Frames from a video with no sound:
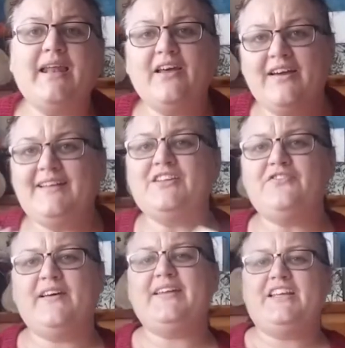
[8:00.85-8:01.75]
and I
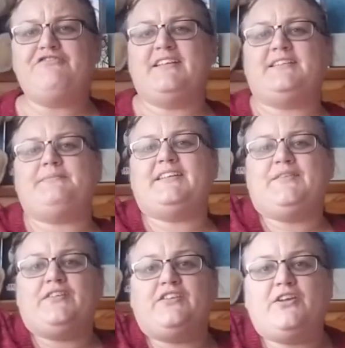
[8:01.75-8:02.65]
just found interest in
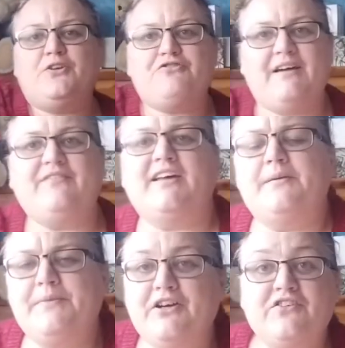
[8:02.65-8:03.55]
myself as a solo
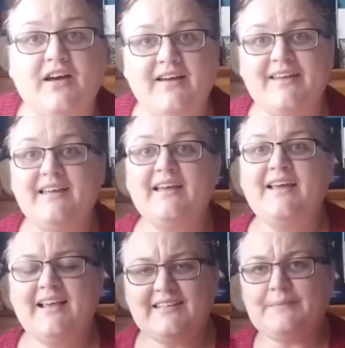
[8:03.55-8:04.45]
traveller, because
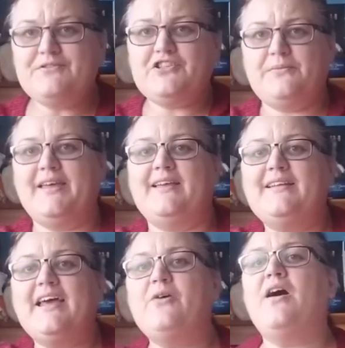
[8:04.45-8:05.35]
this happened to
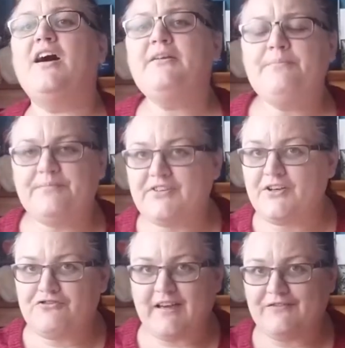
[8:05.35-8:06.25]
me. Now, I
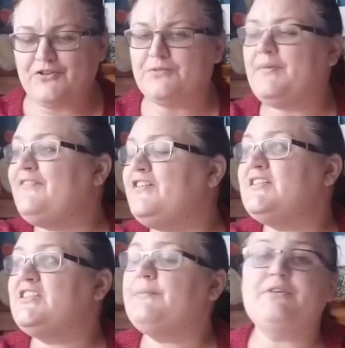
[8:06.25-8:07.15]
solo travelled my
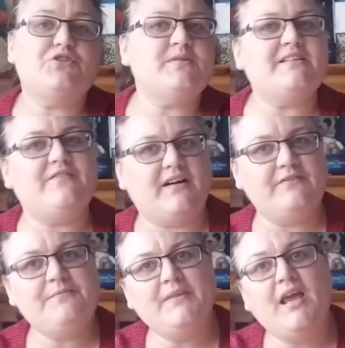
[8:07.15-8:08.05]
first time, I was
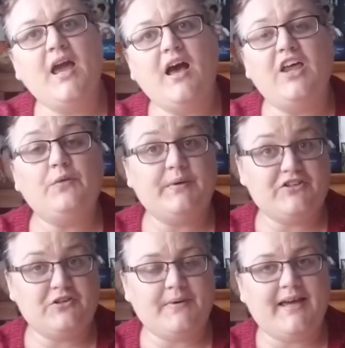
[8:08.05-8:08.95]
25, as I
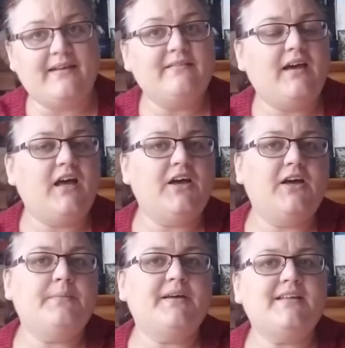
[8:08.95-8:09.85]
went to Japan.
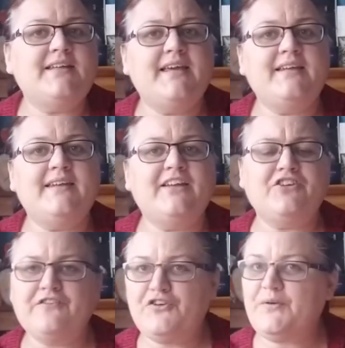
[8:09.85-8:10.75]
Then
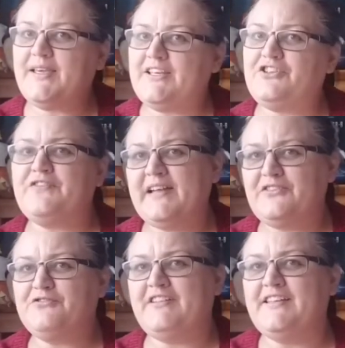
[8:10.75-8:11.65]
it took a few years due to
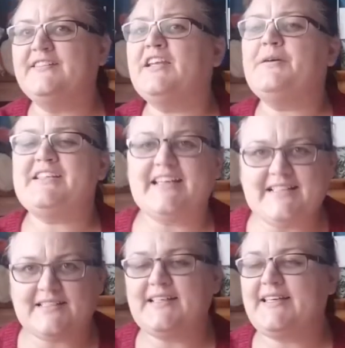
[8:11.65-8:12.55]
financial reasons. Then I went
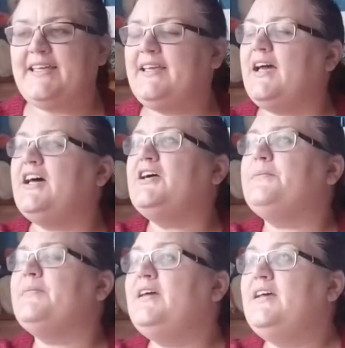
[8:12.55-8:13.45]
to Italy.
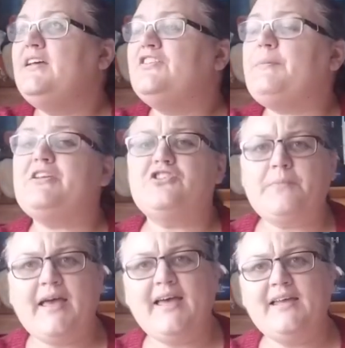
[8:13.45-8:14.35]
So I've been to
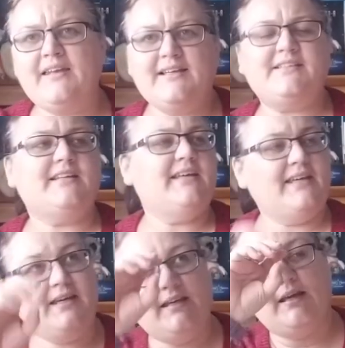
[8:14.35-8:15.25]
Japan,
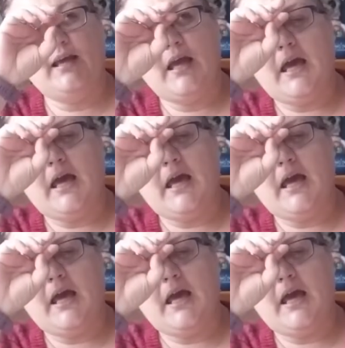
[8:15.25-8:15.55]
Italy,